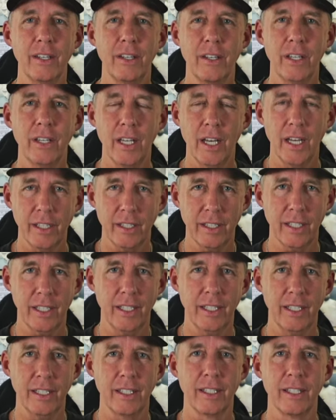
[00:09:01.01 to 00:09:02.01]

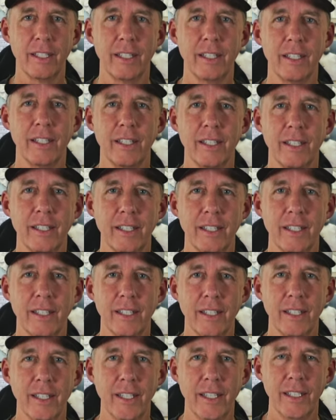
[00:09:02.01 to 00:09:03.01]
nothing
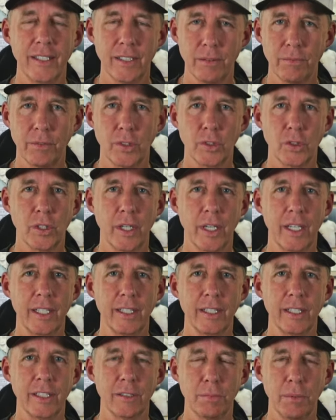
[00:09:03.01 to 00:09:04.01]
is infiltrating
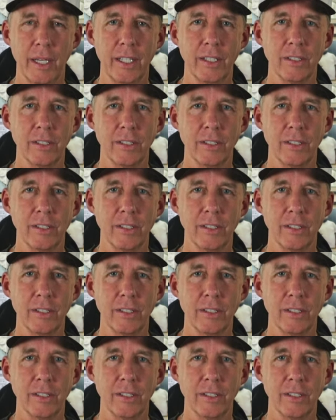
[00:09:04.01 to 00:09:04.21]
this space.